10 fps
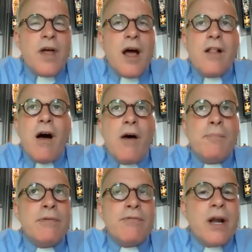I'll
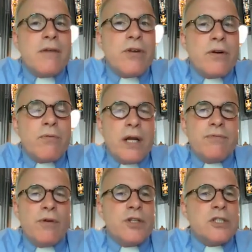be forever
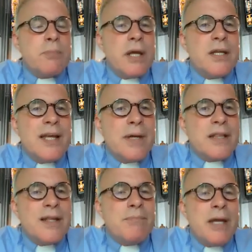grateful for this
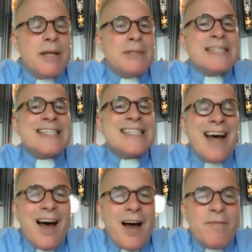pandemic that made me
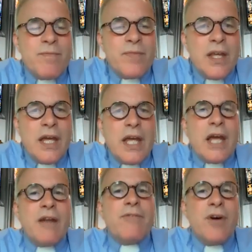stop
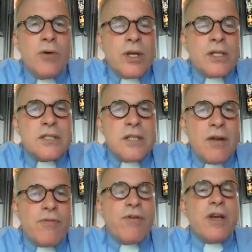and focus
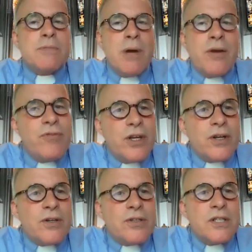and face my
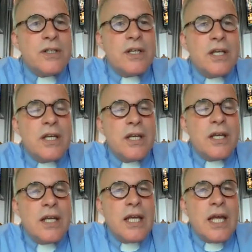fears.
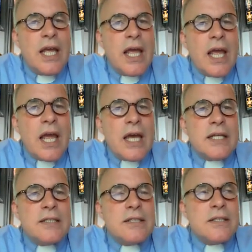
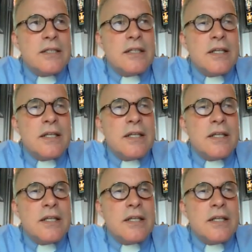And